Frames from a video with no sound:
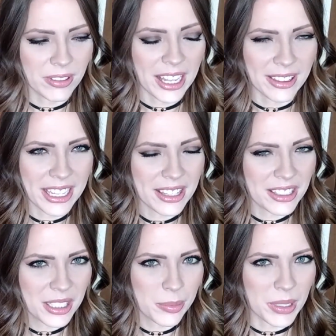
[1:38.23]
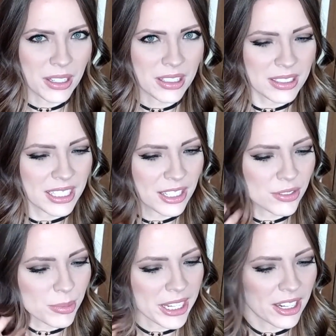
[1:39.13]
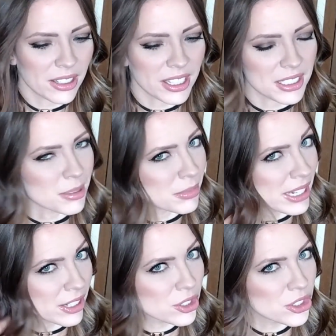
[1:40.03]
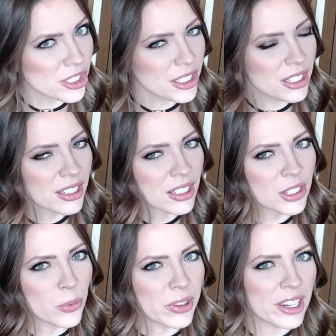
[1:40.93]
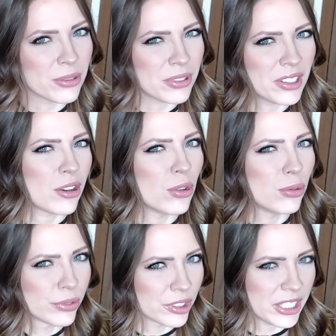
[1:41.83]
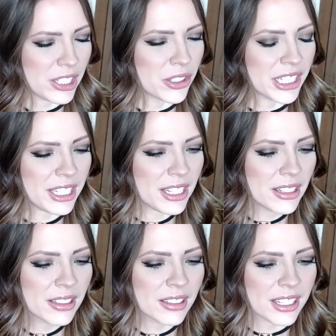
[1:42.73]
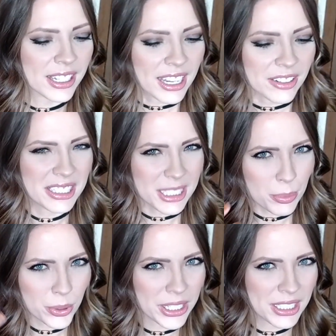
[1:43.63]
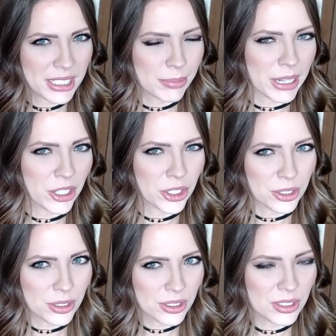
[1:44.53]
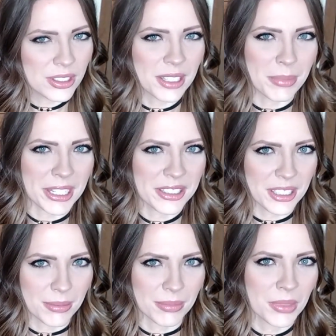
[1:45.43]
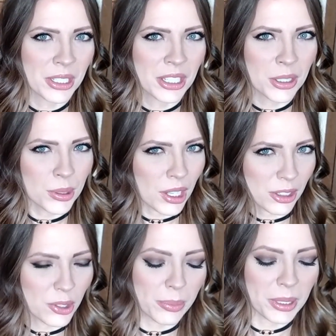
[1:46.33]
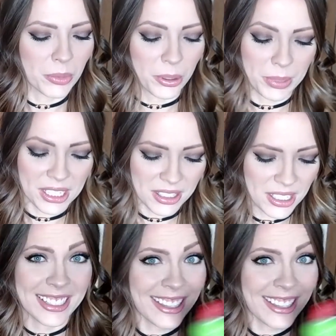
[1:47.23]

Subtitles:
I like this because it gives my hair like some texture without feeling overly gritty, and it kind of separates my curls and makes them a little bit more piecey.